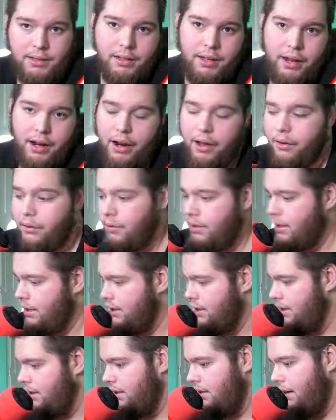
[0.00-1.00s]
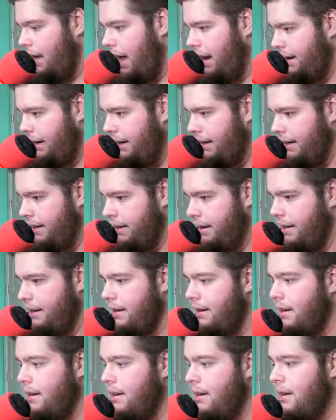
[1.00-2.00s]
You know, because I needed
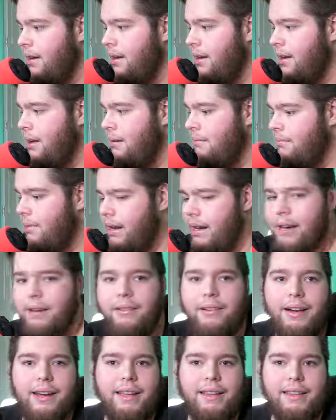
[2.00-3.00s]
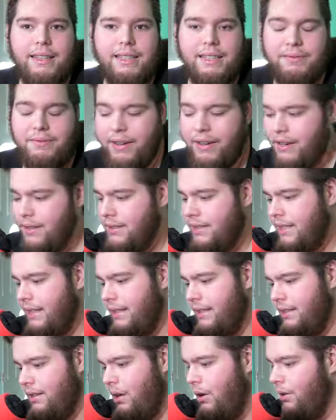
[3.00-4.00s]
it. But anyway, this video is
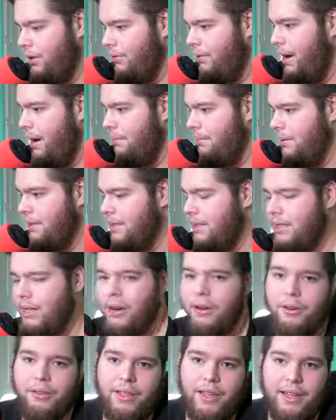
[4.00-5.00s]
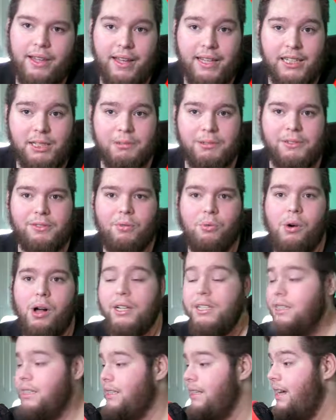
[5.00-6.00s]
getting long and rambly. So thank you guys so much for
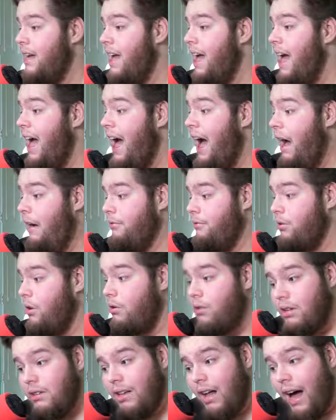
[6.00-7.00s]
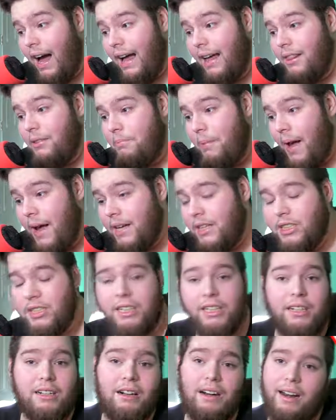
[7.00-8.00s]
watching. I've grown a lot in the
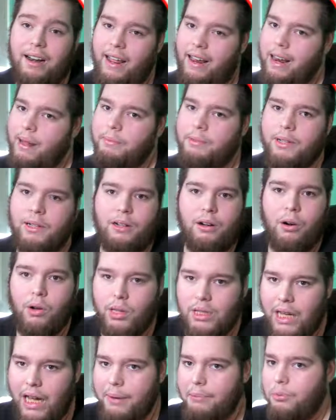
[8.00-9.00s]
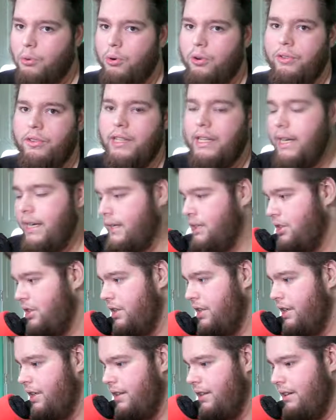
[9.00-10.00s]
past year. And I'm going to grow a lot more in the
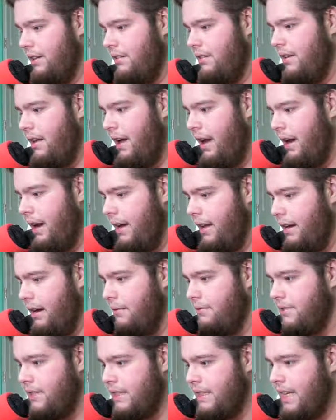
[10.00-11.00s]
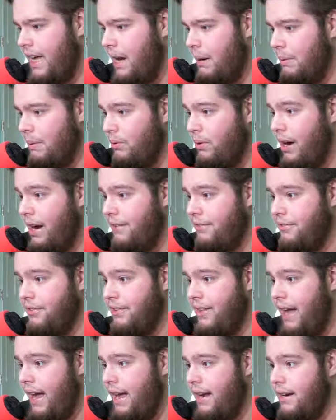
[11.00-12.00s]
next year. And I'm just got to be ready
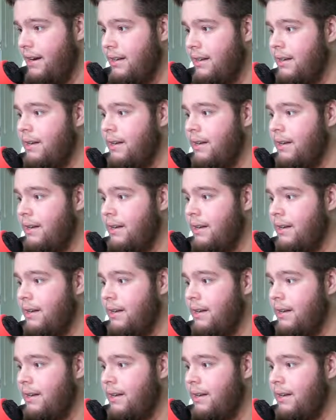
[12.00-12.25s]
for that.